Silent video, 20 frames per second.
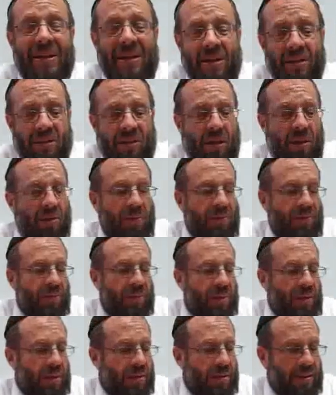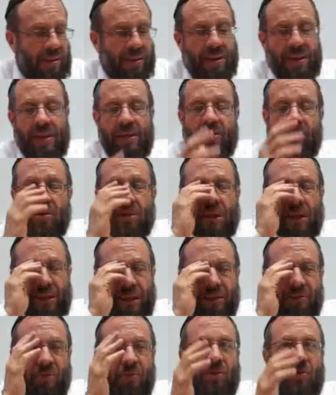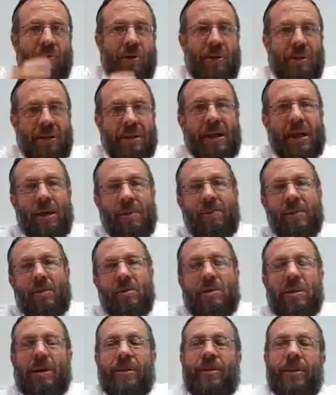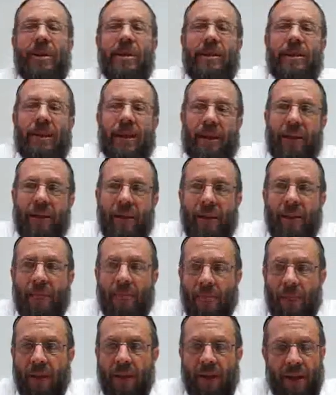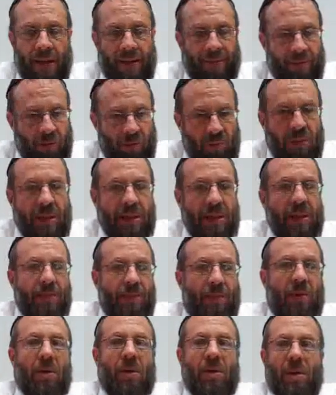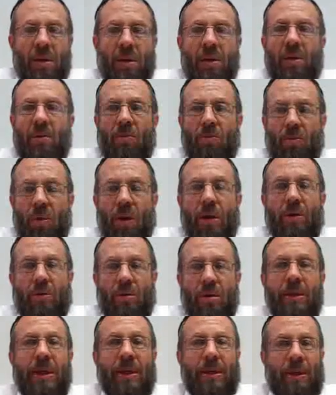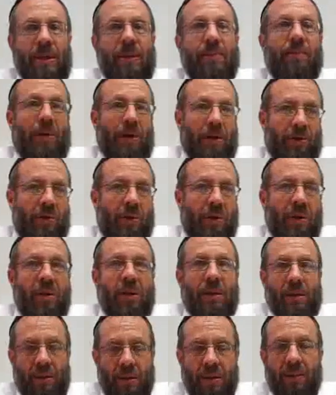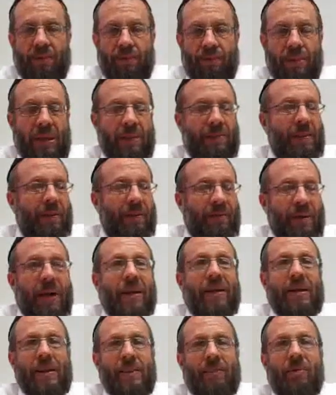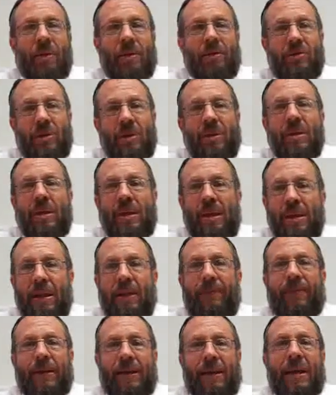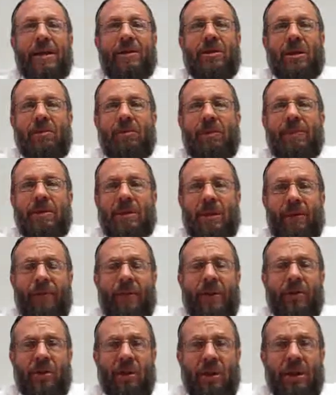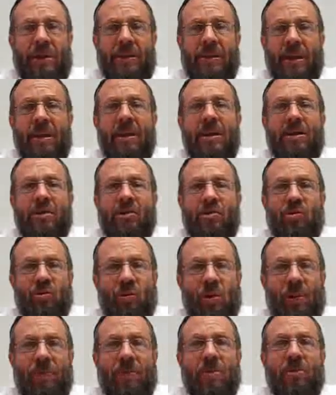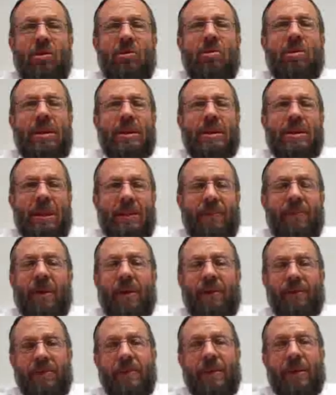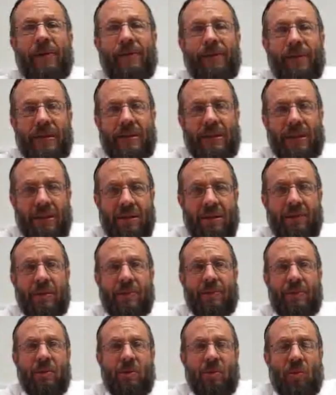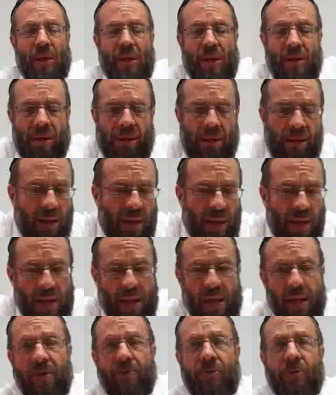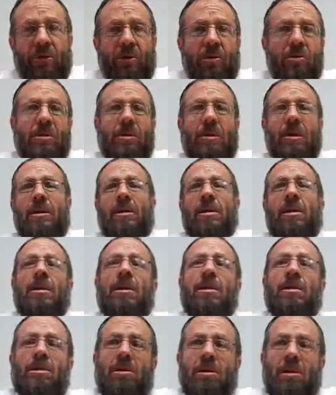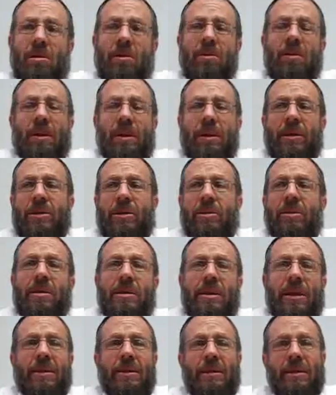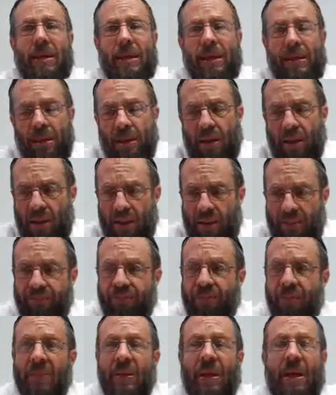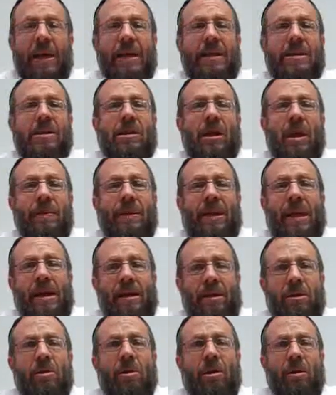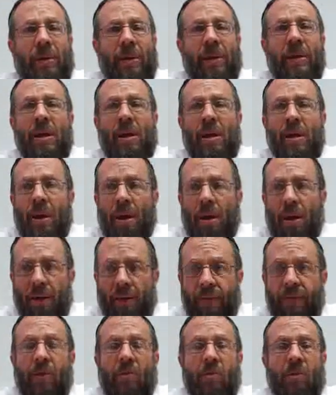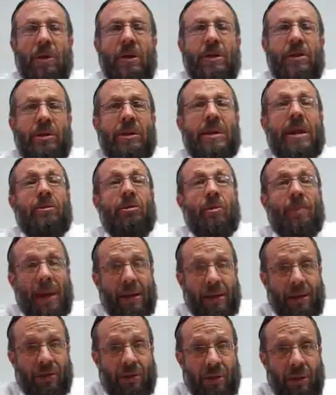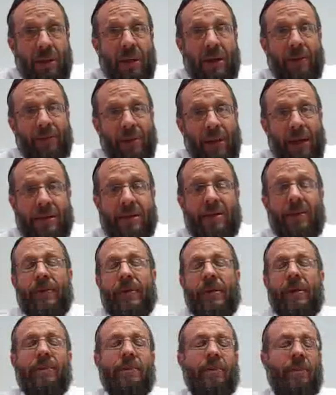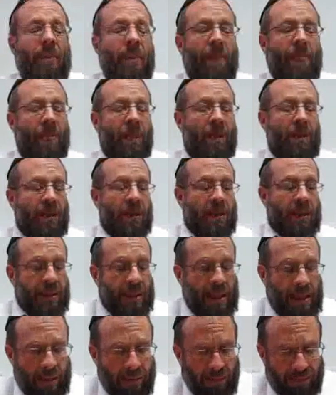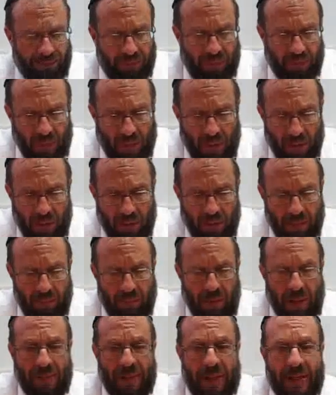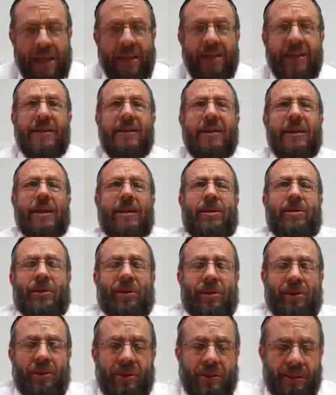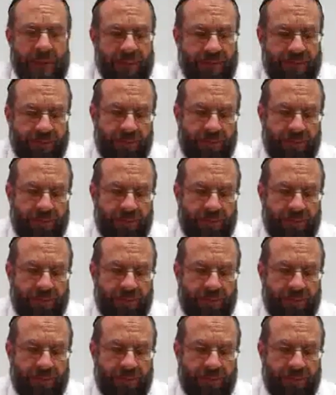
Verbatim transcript: So this is the issue that I'd like to address now, because I think that after reading the book, one could get the impression, and many people have gotten the impression, that in fact actually Rabbi Soloveitchik has stripped Judaism of its metaphysics, of its spirituality, and reduced it to, in a certain sense, a um, a subcategory of religious anthropology and philosophy. Now, when I began these lectures,